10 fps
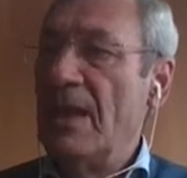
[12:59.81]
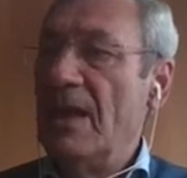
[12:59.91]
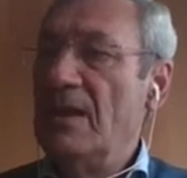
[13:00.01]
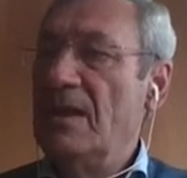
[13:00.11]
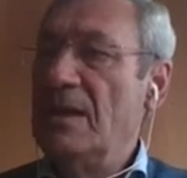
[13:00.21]

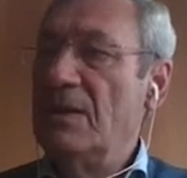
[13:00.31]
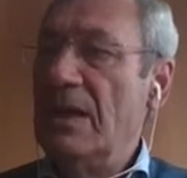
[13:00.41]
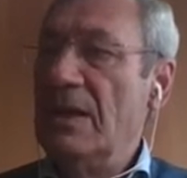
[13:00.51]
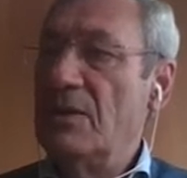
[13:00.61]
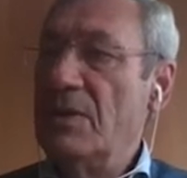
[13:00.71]
and here
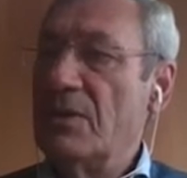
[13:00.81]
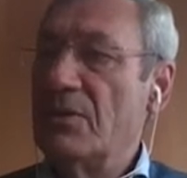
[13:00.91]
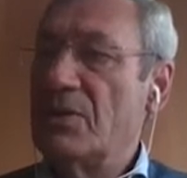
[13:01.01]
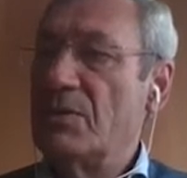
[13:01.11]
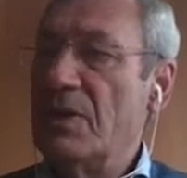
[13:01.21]
in the
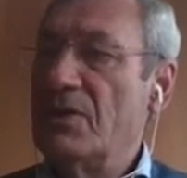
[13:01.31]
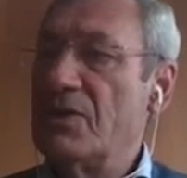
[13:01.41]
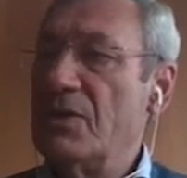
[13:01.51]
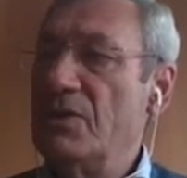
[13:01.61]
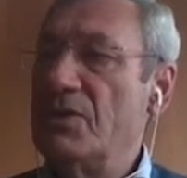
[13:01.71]

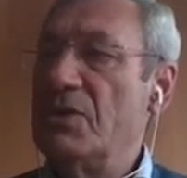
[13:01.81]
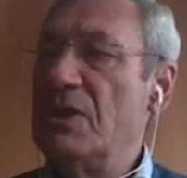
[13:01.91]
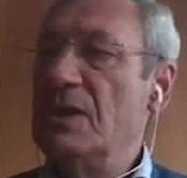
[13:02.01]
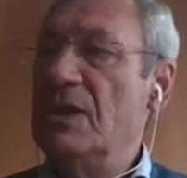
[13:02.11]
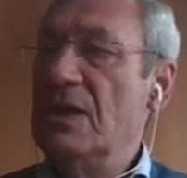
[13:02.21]
reconstruction you
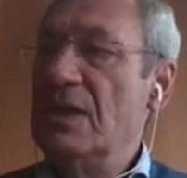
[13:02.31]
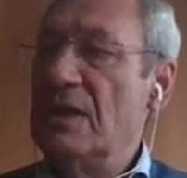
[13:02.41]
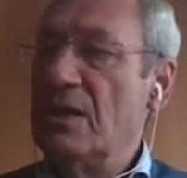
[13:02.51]
see the